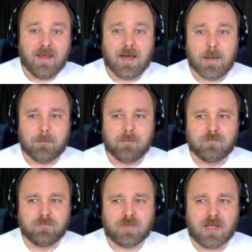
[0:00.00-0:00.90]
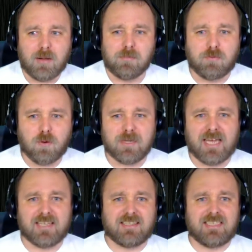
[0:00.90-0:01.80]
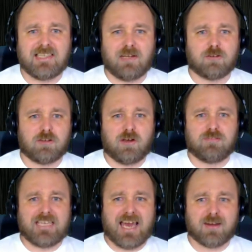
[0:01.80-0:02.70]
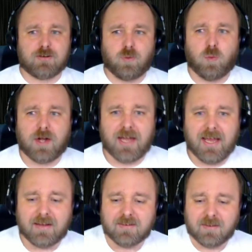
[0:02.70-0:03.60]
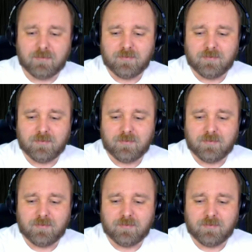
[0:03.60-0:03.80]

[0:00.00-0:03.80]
Before we get into details of the actual One X,